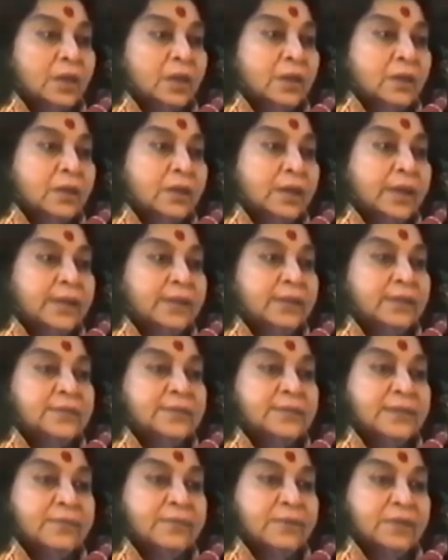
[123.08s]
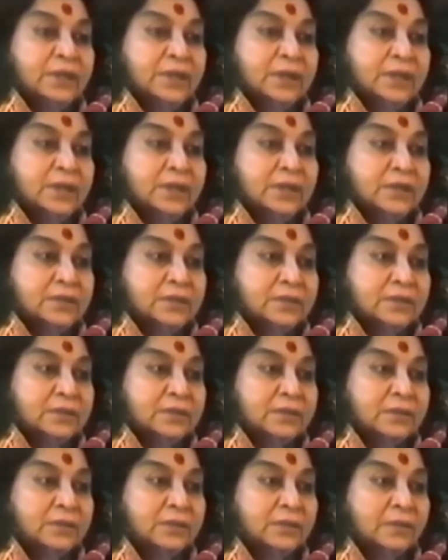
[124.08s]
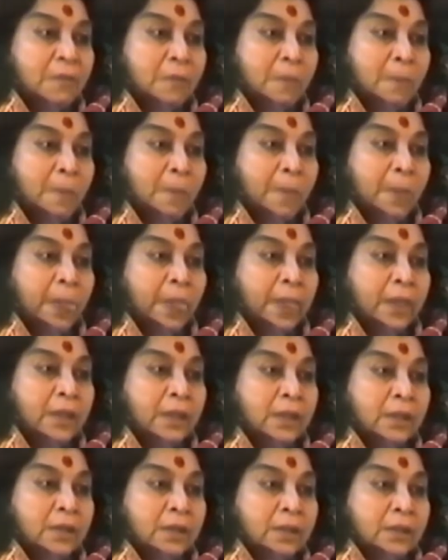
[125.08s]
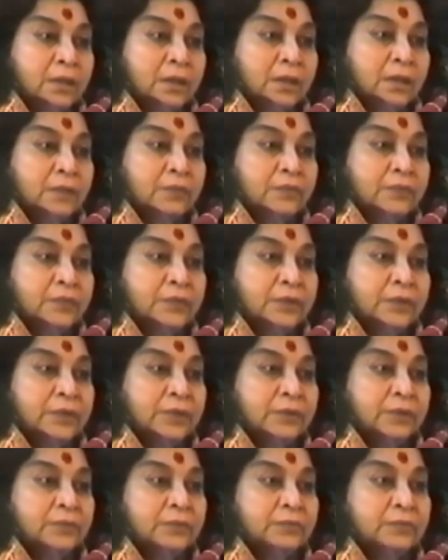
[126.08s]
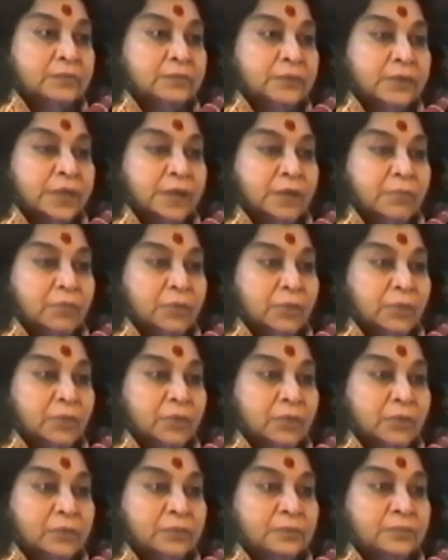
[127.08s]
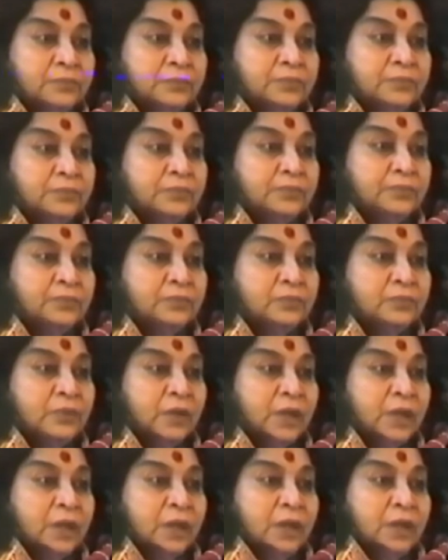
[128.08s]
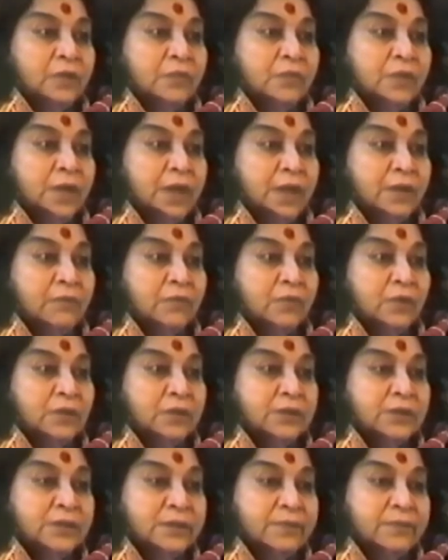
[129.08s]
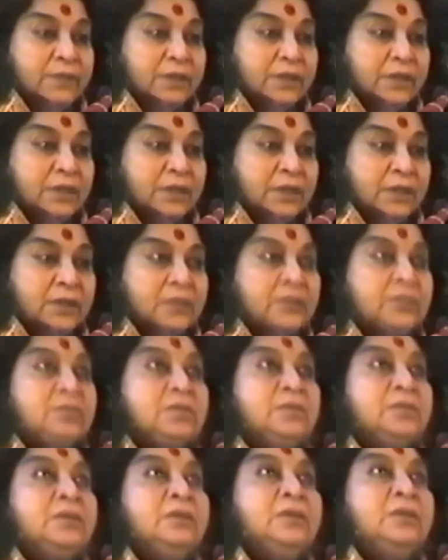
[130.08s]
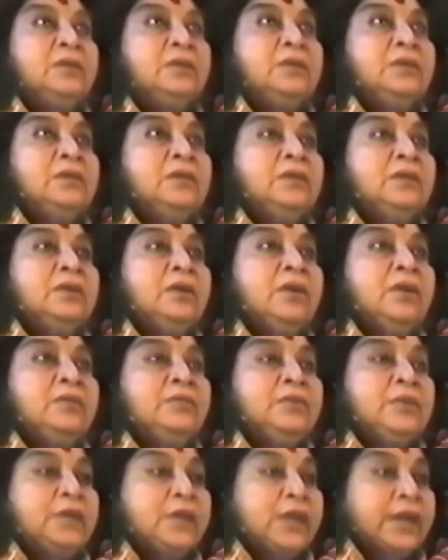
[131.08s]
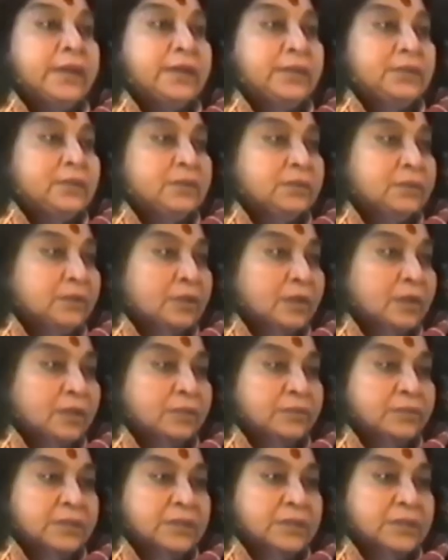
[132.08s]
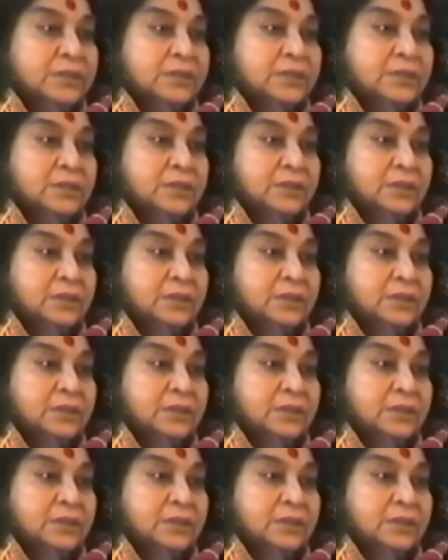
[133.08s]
Like the 7 colors of the rainbow, we have got 7 colors of the light of these